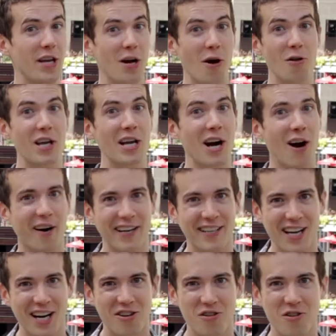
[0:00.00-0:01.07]
the only
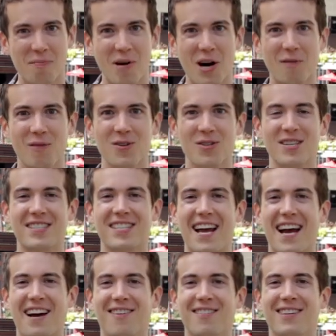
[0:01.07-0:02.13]
architectural marvels in
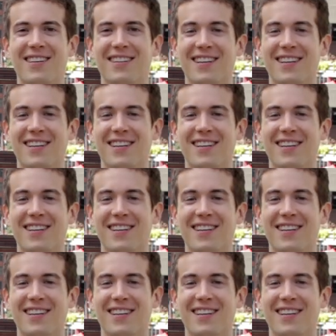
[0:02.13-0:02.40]
town.